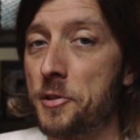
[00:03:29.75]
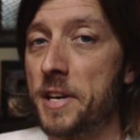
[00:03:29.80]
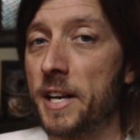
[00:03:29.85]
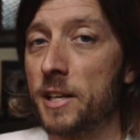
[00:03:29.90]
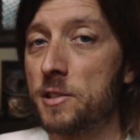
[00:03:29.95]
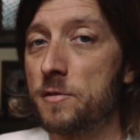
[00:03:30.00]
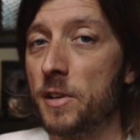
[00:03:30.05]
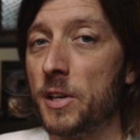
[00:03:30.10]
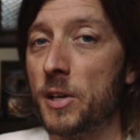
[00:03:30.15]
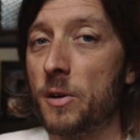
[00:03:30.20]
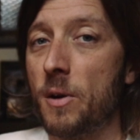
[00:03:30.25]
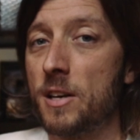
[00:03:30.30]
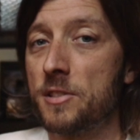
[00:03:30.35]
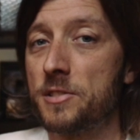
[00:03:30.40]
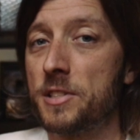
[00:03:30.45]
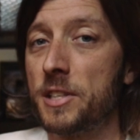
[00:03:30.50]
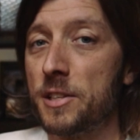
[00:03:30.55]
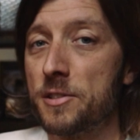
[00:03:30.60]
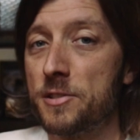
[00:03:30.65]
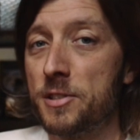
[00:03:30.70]
the next video, I'll
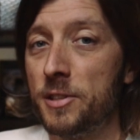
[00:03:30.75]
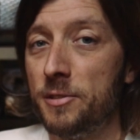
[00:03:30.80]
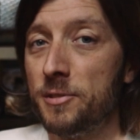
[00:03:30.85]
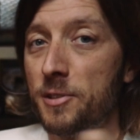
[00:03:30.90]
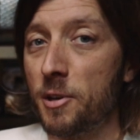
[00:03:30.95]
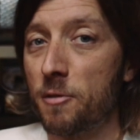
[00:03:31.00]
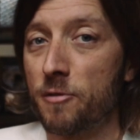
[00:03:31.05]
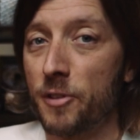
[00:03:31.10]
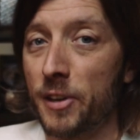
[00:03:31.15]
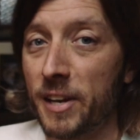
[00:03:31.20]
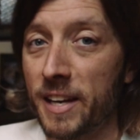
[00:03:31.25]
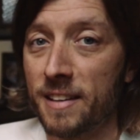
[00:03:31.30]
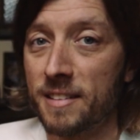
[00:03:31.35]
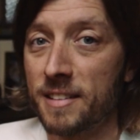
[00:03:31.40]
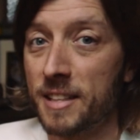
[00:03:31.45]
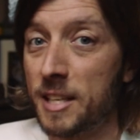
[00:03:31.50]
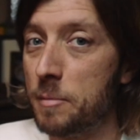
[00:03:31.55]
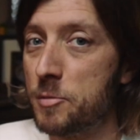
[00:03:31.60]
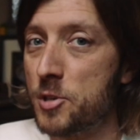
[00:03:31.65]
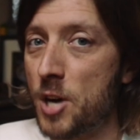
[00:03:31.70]
see you soon. Don't
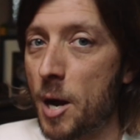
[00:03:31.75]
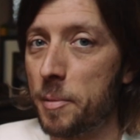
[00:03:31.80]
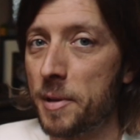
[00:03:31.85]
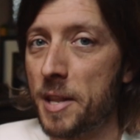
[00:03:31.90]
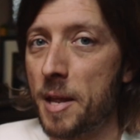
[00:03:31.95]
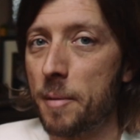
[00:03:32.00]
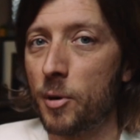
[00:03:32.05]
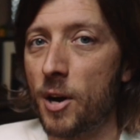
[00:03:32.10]
forget, keep chopping that